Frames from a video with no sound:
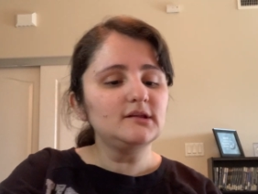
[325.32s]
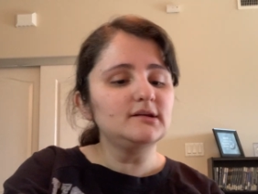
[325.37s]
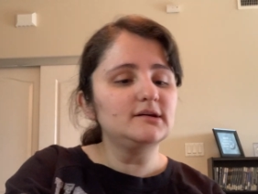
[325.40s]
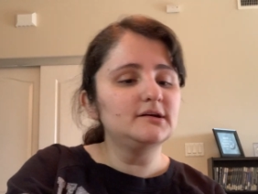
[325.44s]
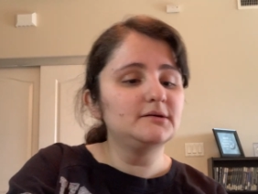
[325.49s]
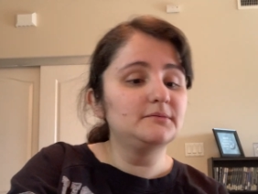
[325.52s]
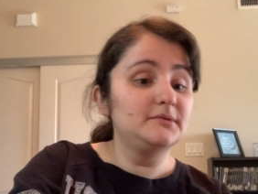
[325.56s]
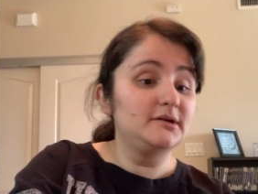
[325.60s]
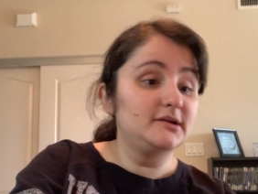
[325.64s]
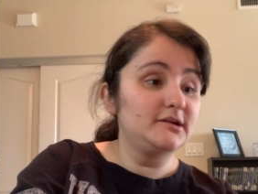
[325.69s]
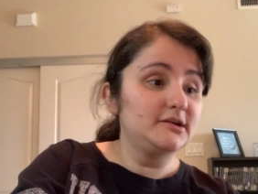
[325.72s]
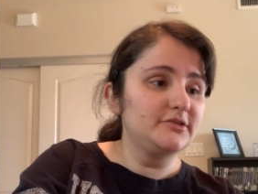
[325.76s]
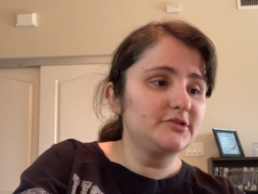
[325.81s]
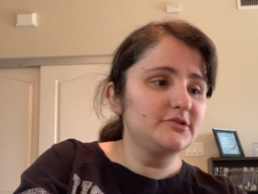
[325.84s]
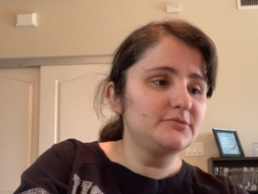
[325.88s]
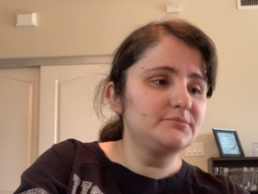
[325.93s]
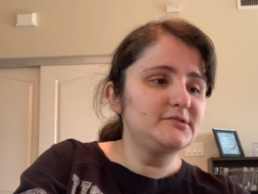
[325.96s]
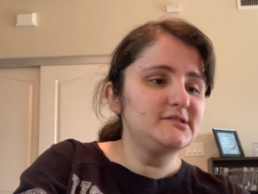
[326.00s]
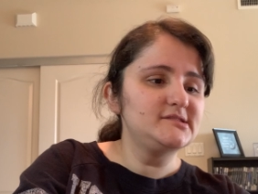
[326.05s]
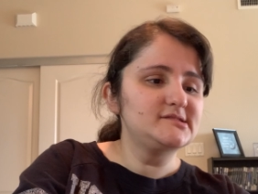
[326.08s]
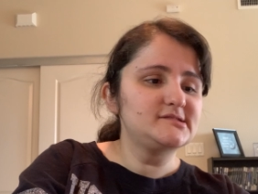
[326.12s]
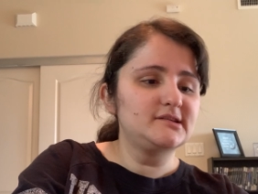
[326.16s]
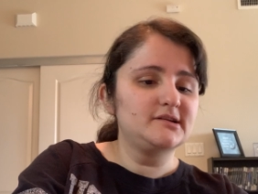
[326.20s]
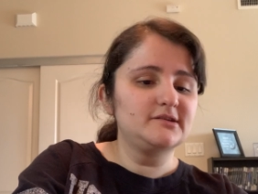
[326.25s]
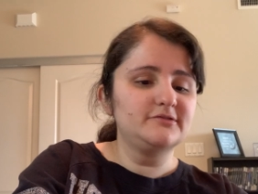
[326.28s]
Um, another
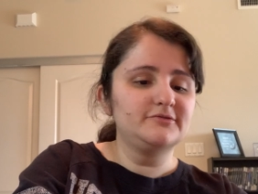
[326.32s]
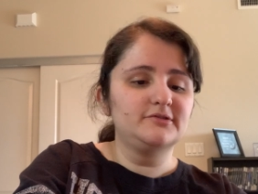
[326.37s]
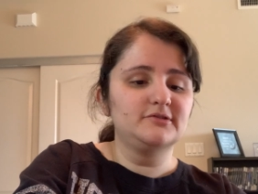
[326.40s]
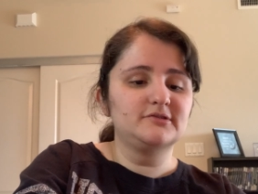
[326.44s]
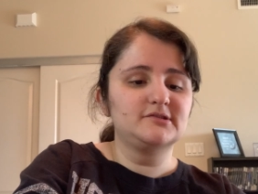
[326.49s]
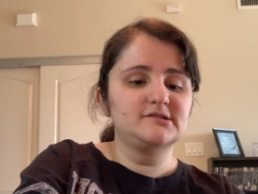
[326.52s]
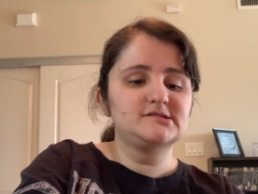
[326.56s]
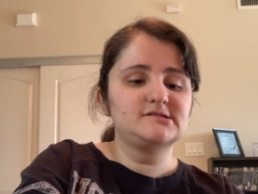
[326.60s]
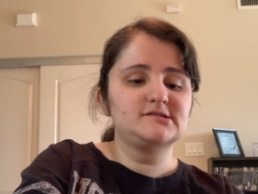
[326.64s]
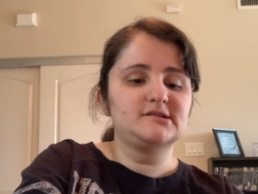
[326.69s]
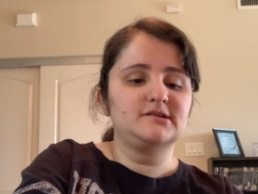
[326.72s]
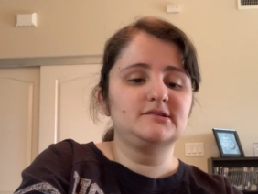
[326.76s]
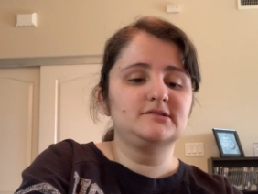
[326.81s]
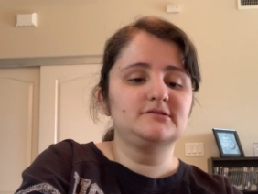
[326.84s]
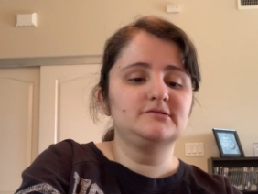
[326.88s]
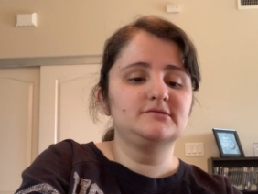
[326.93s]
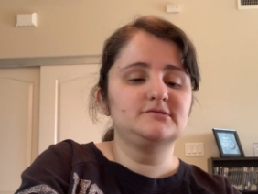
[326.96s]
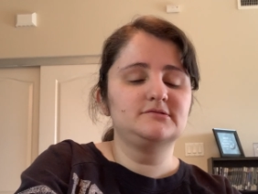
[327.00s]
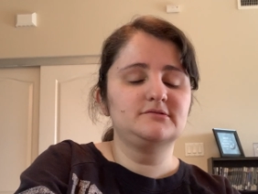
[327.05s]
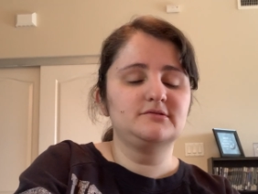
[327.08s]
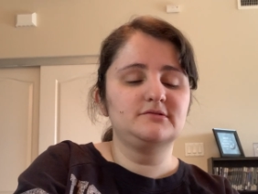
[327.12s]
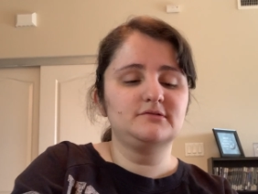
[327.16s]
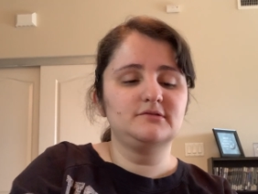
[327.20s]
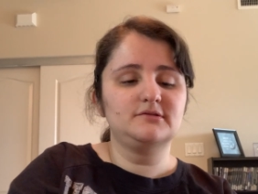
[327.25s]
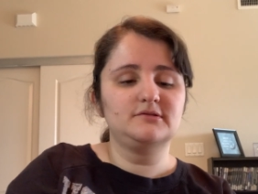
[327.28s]
piece that I focused on
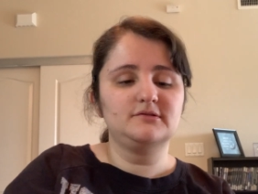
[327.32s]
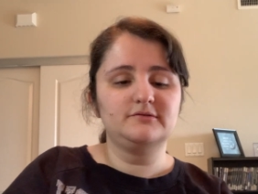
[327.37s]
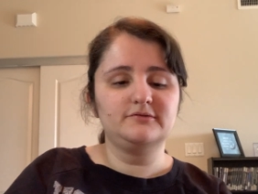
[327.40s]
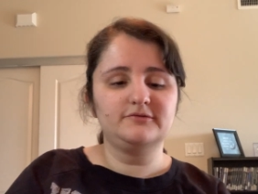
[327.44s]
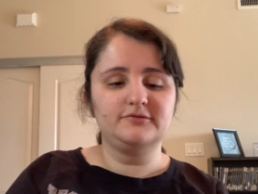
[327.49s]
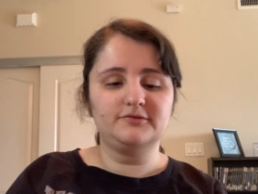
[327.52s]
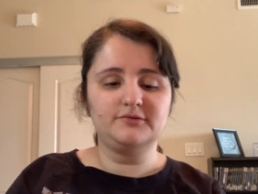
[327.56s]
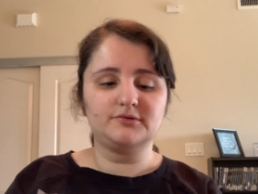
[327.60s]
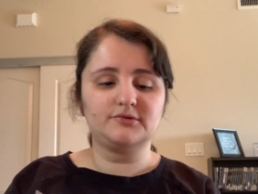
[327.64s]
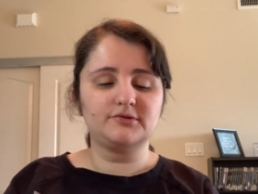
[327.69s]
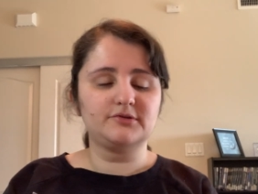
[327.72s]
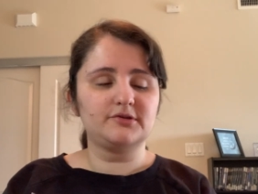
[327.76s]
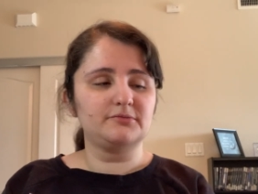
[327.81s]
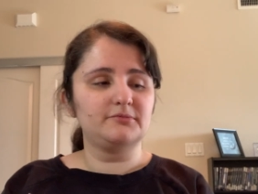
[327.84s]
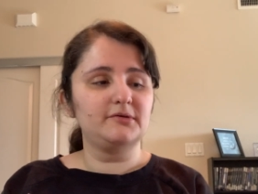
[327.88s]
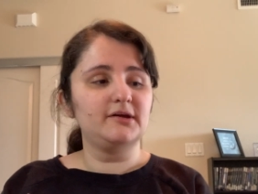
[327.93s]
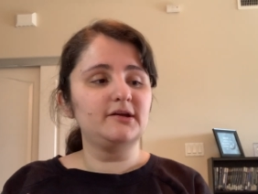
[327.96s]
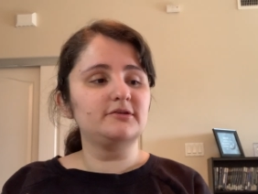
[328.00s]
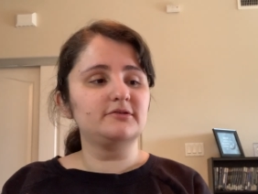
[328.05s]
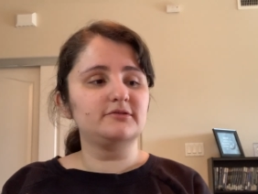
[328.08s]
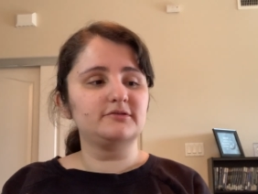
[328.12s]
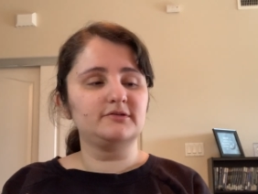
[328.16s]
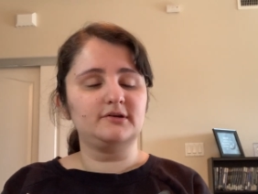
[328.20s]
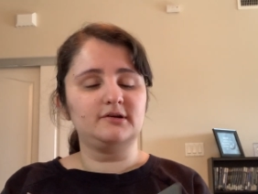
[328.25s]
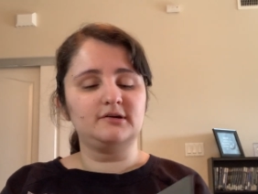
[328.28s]
for the
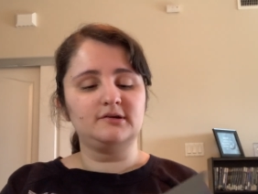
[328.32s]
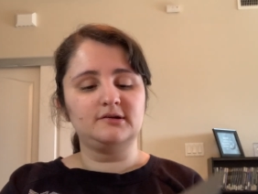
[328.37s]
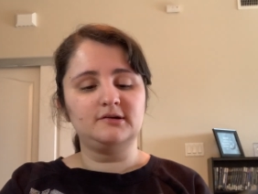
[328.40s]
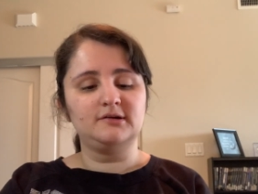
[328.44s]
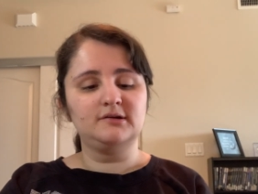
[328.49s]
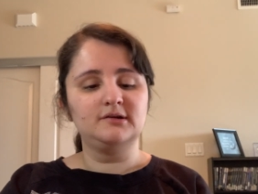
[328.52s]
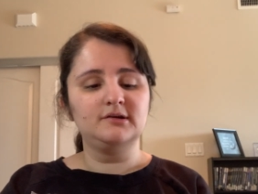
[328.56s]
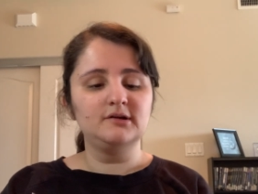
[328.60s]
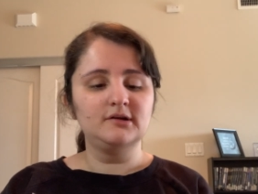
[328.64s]
marathon